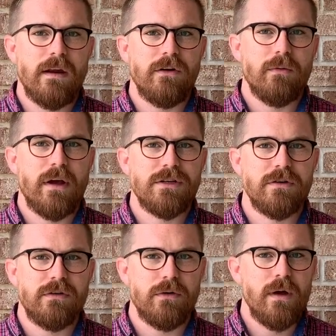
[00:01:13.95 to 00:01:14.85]
and it
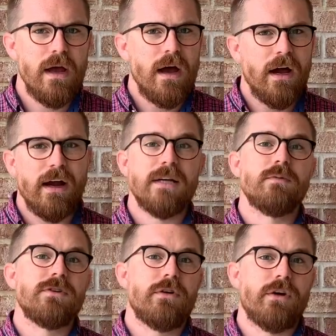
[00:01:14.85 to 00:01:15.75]
directs you to a
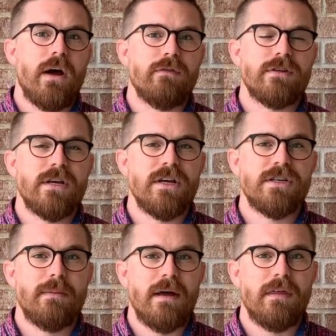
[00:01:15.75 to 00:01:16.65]
gospel-centered
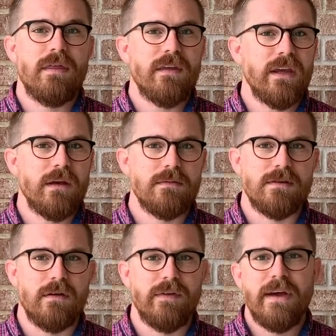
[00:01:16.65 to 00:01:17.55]
conversation about the
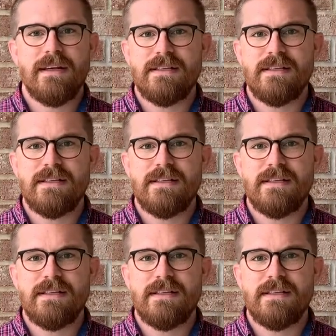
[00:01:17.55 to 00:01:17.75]
themes of